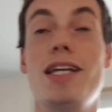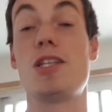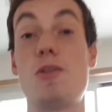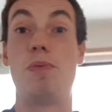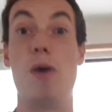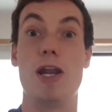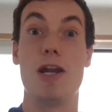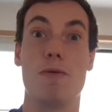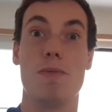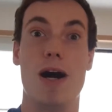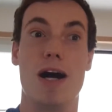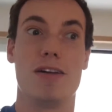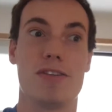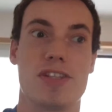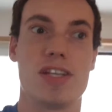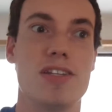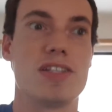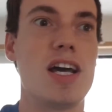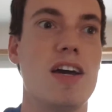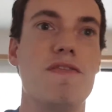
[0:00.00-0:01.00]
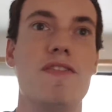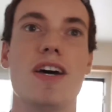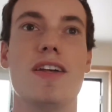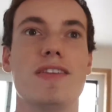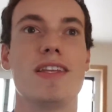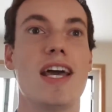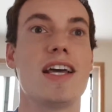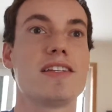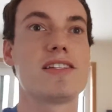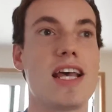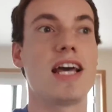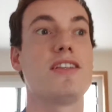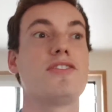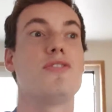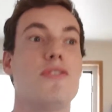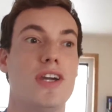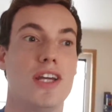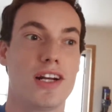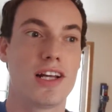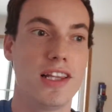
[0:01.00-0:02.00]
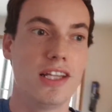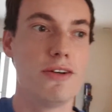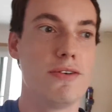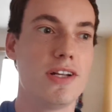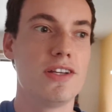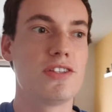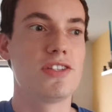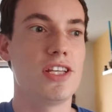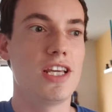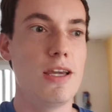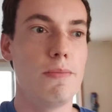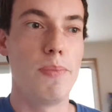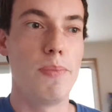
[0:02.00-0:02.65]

It's been a while since I've done this, as you can clearly see,